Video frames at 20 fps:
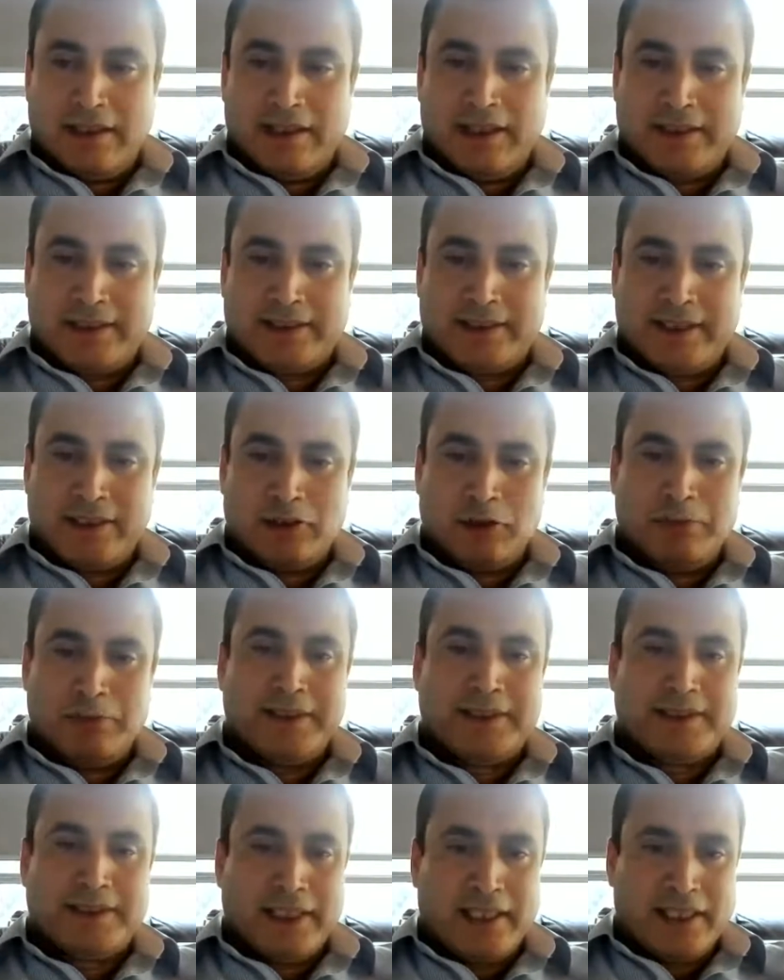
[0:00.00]
let's say, to
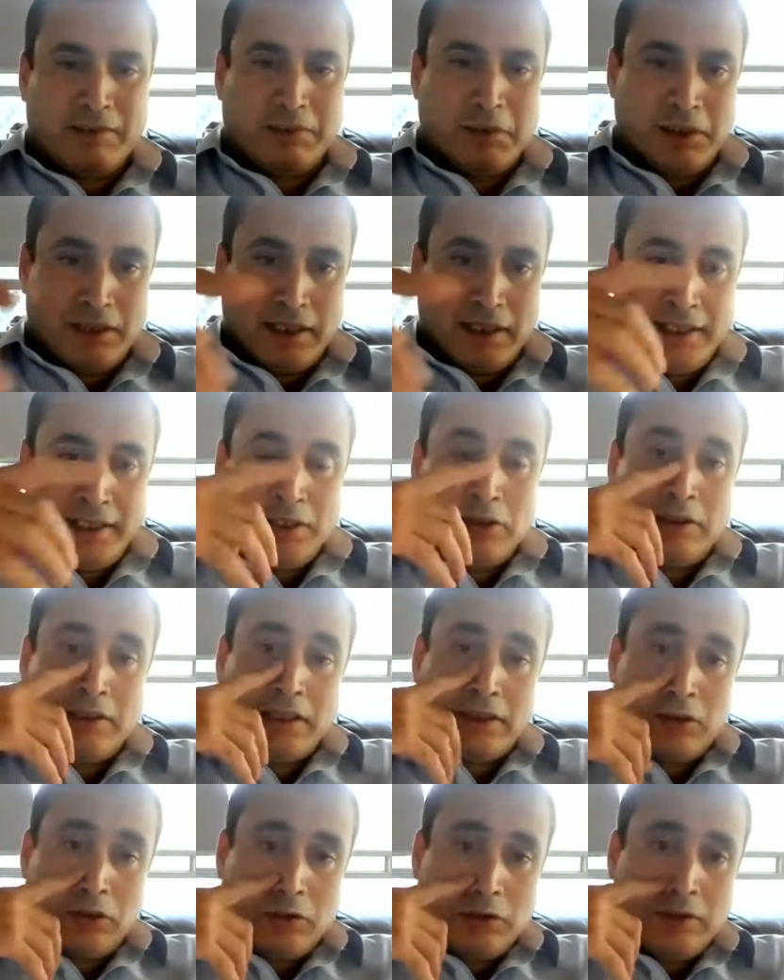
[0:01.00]
be scalable, and in
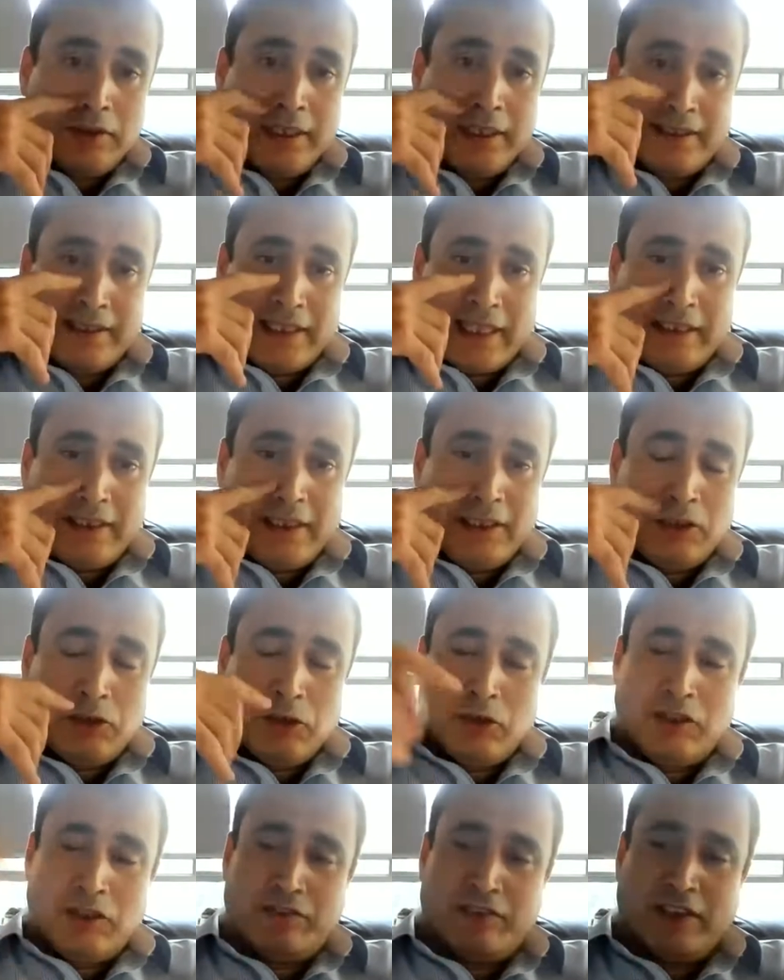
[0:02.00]
order to do that, I need
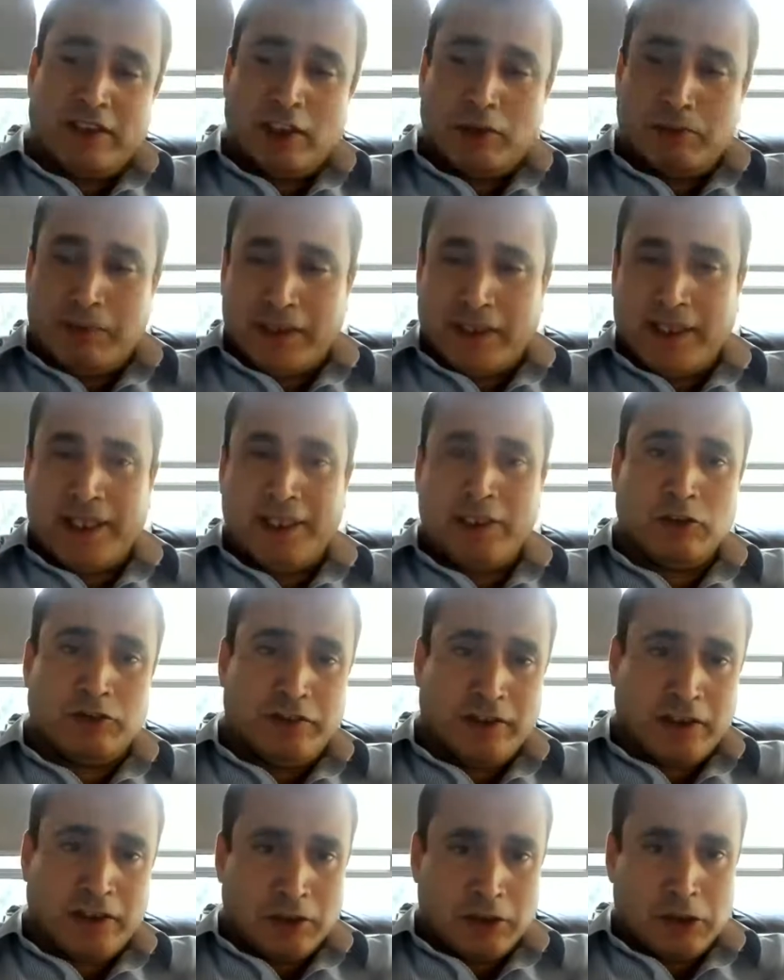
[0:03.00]
to develop a kind of
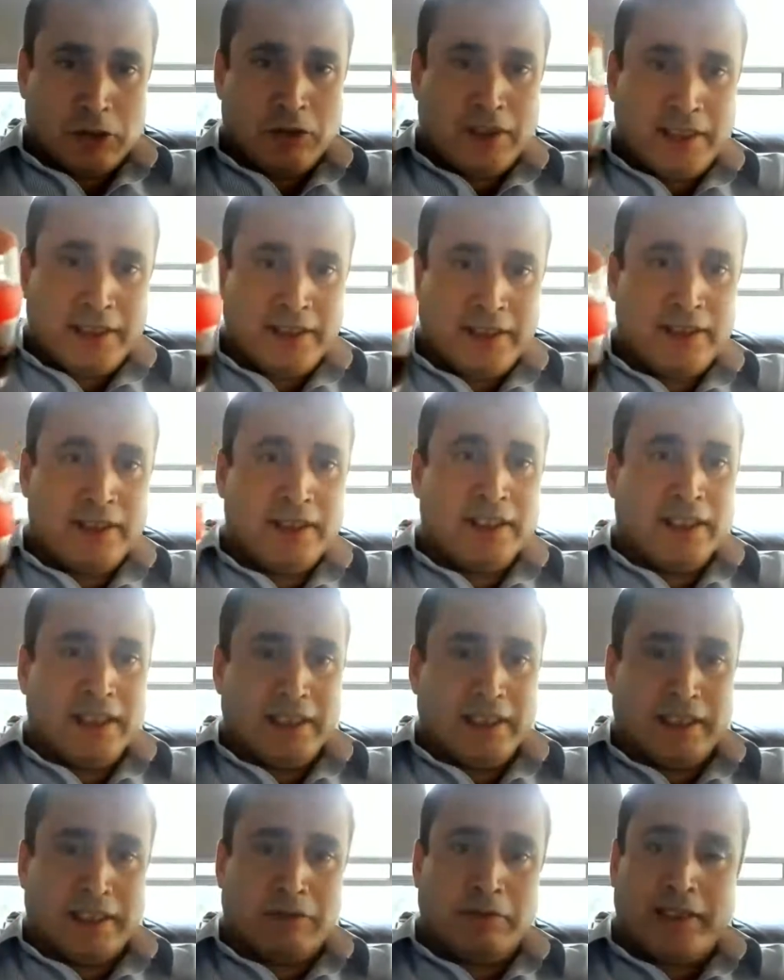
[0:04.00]
a controller
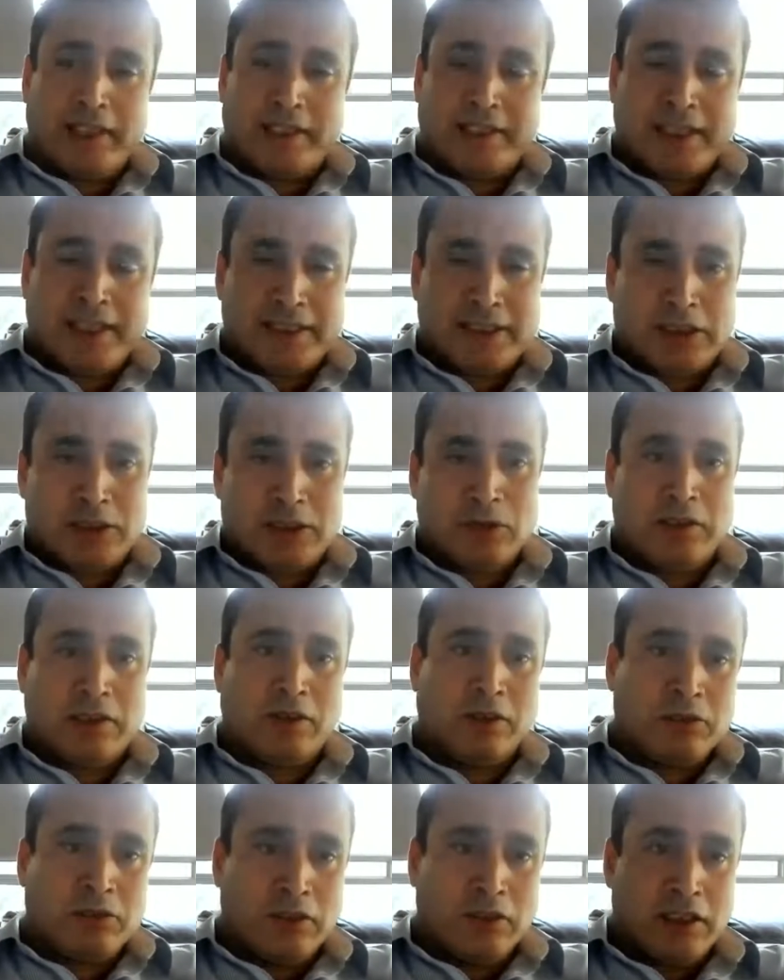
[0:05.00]
that will attach to the
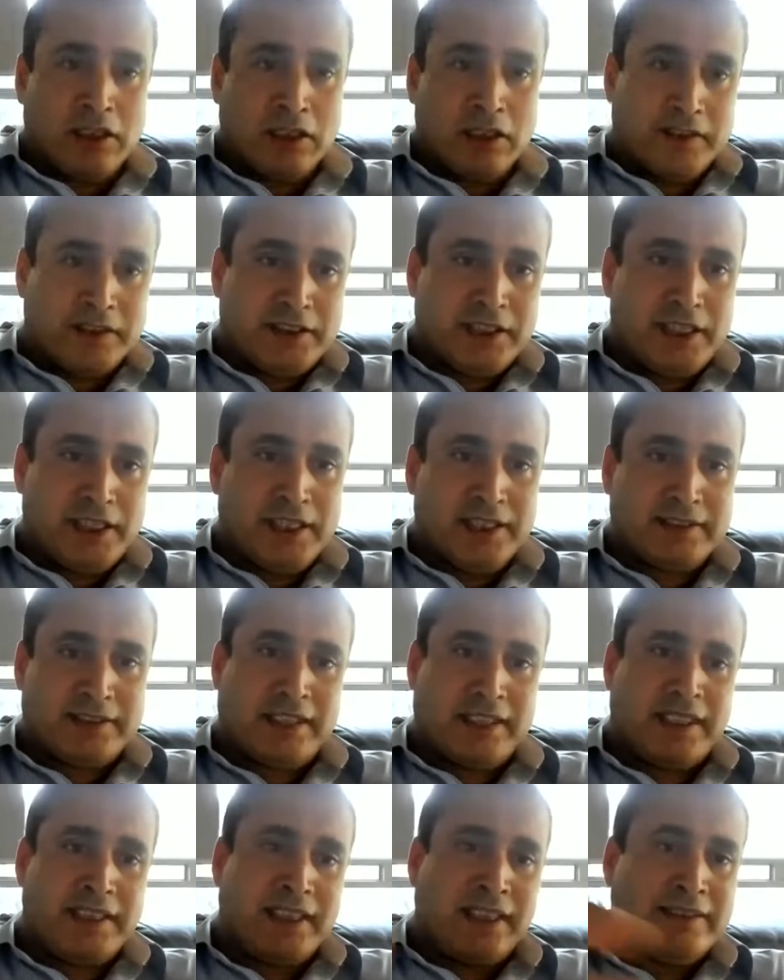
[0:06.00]
controller of the chillers,
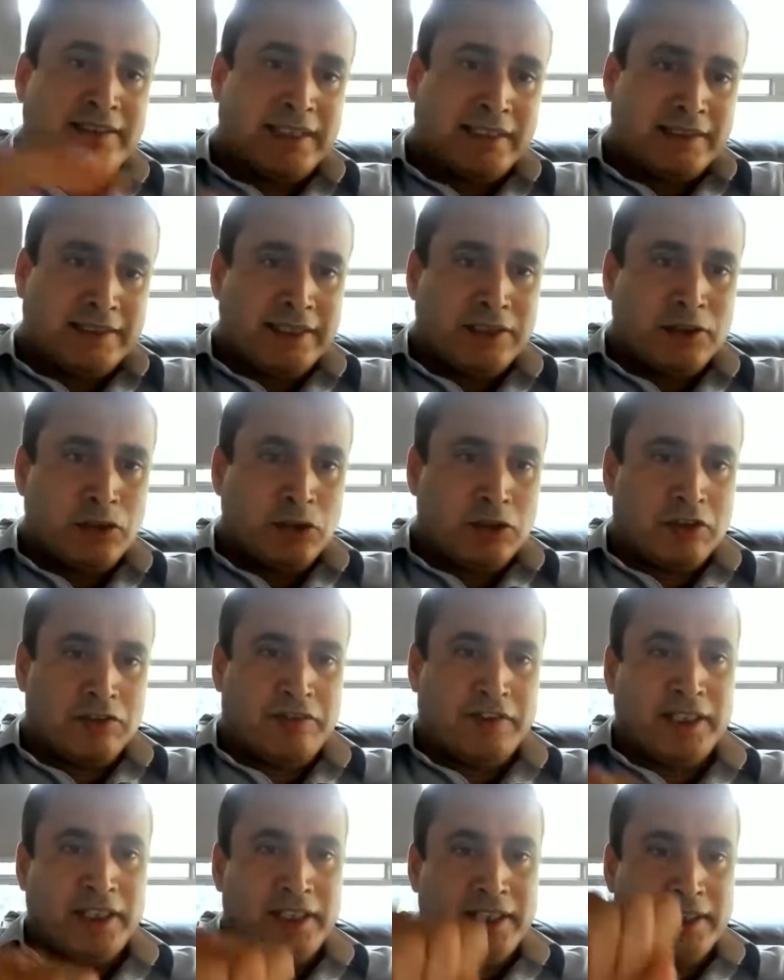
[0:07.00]
and I just need to
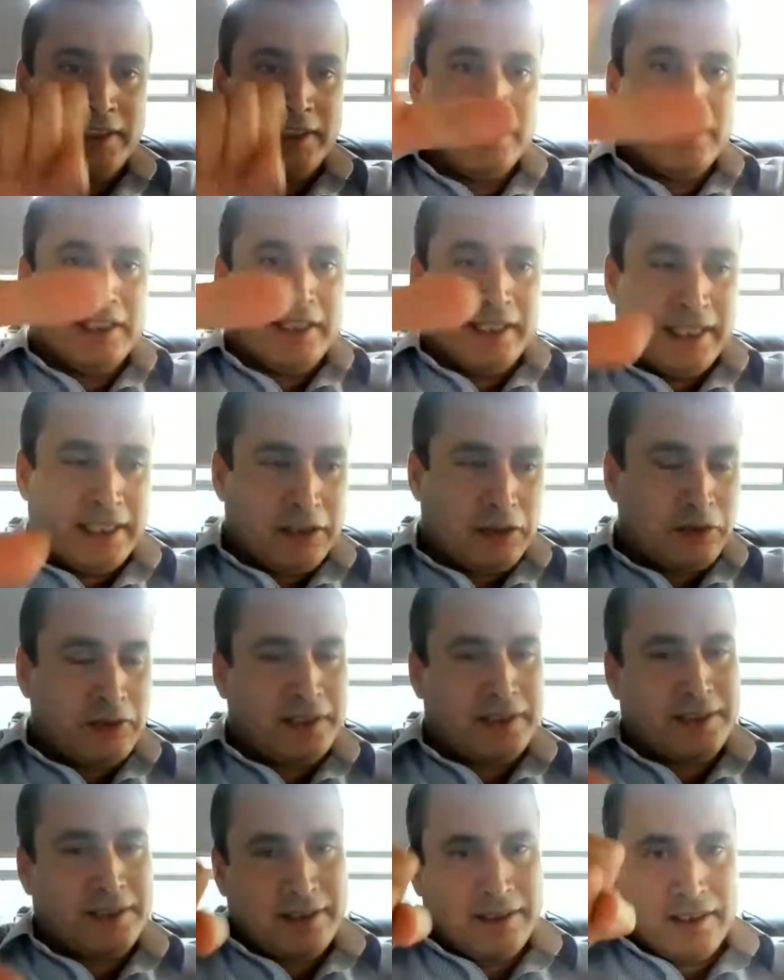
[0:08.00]
configure it and do
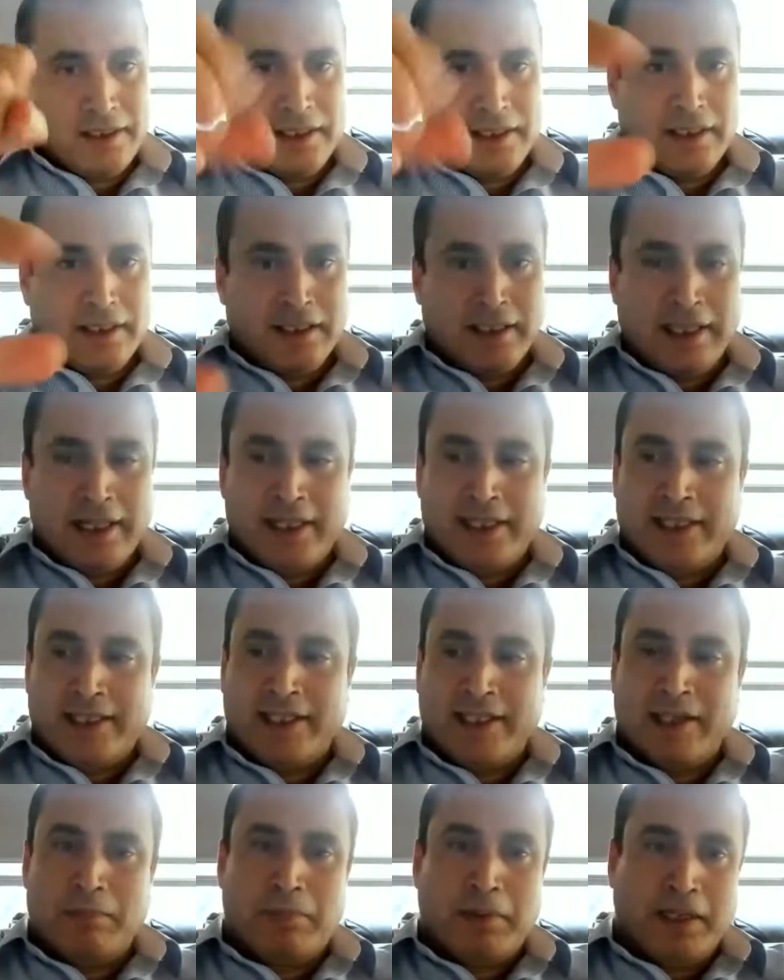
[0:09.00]
it like
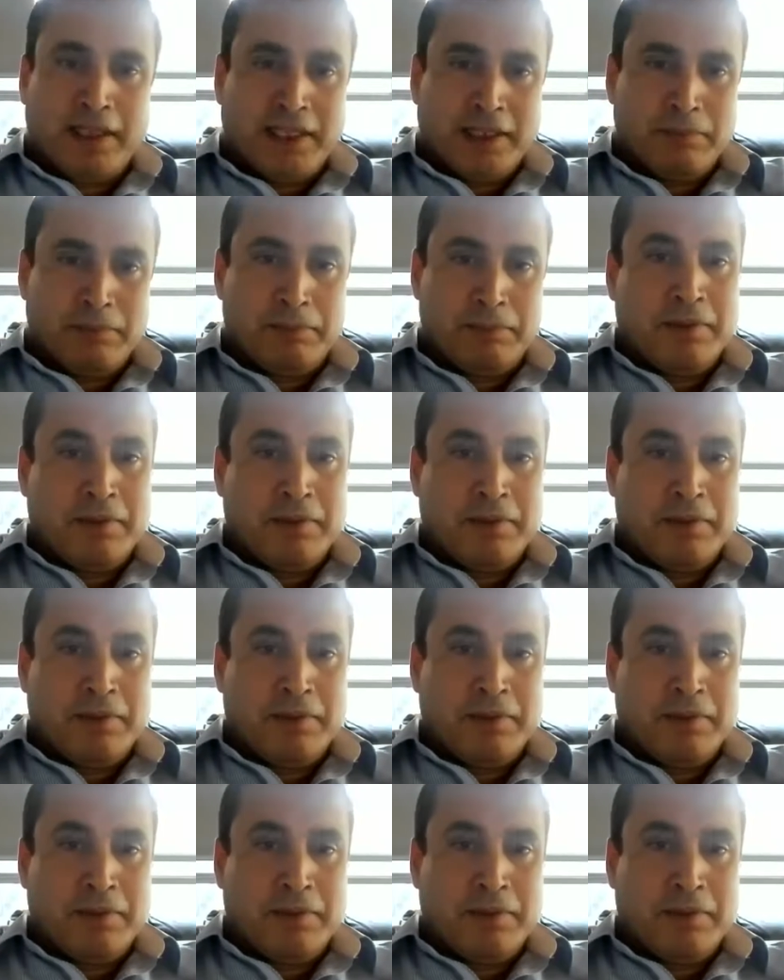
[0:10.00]
a plug